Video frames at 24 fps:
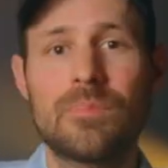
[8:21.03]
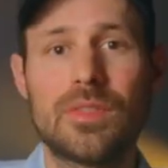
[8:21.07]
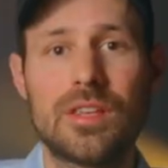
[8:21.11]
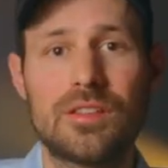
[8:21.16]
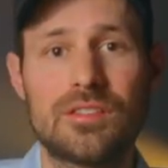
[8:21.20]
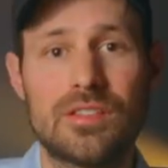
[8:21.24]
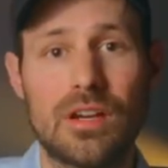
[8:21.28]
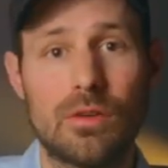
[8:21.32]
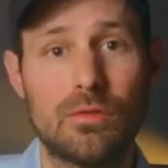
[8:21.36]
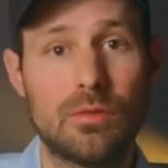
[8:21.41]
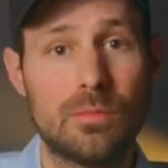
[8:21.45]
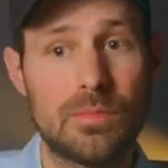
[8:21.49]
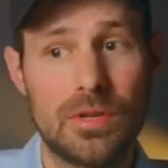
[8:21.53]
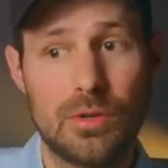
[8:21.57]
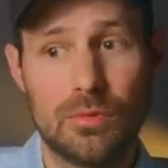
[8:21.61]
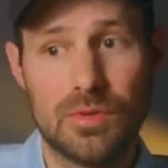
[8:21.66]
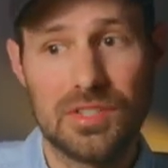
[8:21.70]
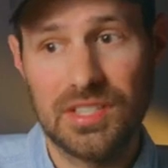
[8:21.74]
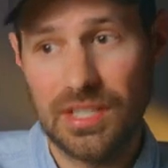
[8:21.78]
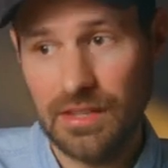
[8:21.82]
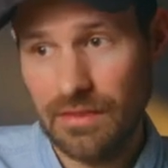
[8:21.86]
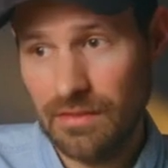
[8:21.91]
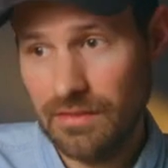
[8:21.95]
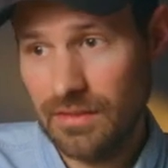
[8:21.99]
So I will be
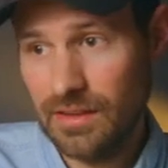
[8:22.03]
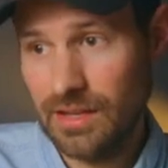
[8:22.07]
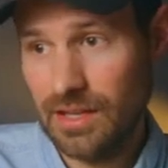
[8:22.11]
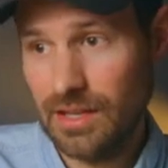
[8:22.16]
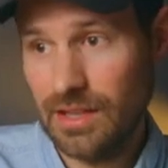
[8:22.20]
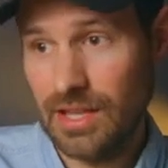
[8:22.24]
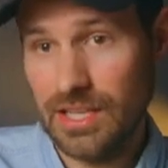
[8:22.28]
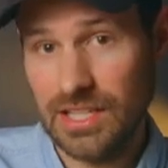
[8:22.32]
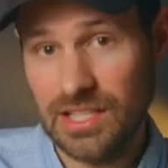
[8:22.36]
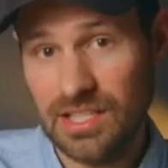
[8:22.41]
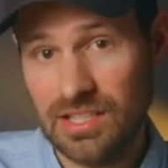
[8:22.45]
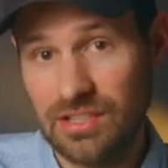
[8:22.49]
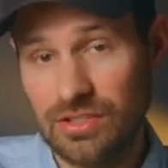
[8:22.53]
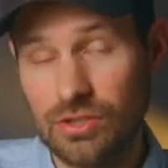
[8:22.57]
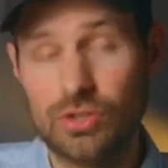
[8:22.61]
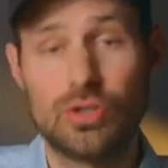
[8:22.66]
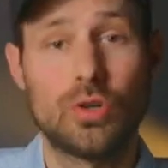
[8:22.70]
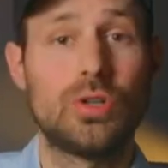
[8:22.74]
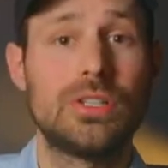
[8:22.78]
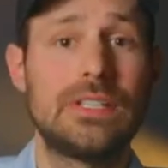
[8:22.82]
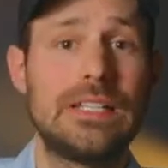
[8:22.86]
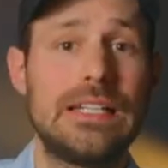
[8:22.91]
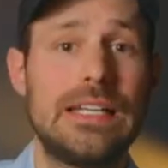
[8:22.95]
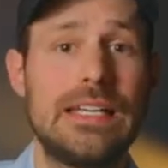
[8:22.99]
receiving this
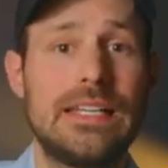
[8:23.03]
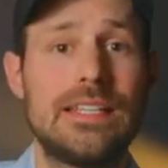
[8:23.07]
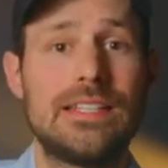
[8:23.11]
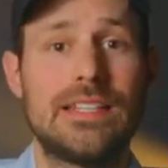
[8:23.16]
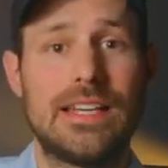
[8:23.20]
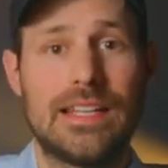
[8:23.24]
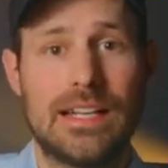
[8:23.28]
shortly